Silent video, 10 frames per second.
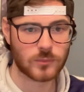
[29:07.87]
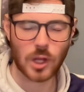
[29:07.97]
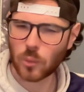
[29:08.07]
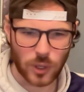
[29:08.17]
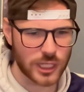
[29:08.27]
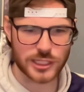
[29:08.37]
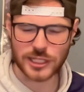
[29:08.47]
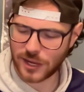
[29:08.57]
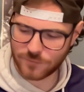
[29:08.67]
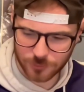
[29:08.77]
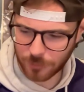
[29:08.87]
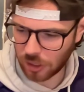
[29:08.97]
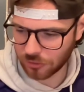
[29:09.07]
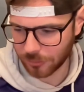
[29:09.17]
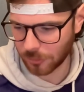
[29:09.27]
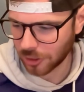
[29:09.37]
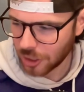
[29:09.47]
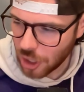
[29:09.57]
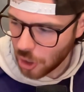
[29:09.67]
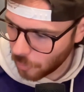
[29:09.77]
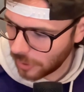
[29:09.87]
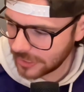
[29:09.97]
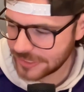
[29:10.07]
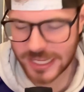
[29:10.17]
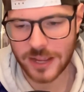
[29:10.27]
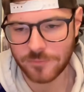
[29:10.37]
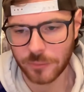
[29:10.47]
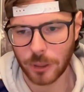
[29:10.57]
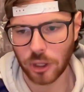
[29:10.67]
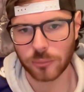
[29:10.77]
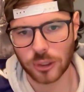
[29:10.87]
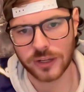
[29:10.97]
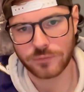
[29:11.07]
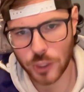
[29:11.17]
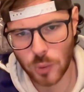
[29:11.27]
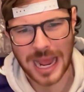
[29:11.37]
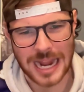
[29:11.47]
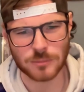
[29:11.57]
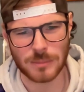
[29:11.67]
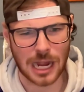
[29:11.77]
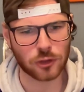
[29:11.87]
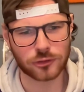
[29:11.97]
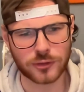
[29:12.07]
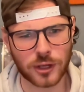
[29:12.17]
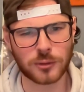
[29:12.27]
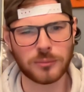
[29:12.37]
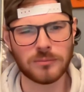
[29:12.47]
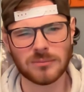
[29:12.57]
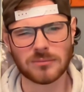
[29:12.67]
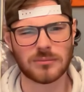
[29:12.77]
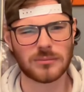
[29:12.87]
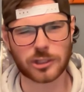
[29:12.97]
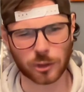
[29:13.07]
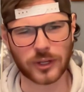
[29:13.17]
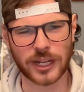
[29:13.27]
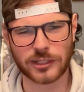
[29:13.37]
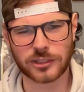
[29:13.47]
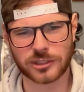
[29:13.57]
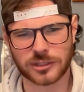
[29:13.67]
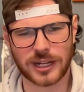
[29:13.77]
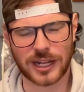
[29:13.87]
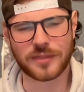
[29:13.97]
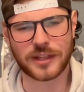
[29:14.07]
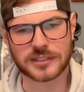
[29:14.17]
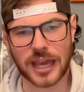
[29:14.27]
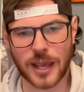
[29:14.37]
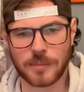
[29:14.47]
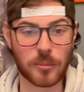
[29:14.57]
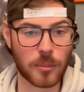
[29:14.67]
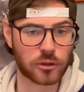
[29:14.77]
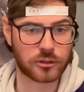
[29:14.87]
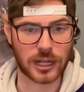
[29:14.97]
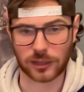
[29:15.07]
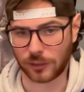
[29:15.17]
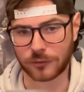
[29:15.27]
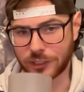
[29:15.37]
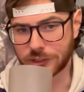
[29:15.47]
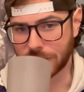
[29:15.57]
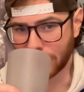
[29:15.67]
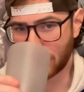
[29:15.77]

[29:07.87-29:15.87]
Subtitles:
What a day for Baltimore. What a day for Baltimore. If you had a milestone to reach in this game, you most likely reached it.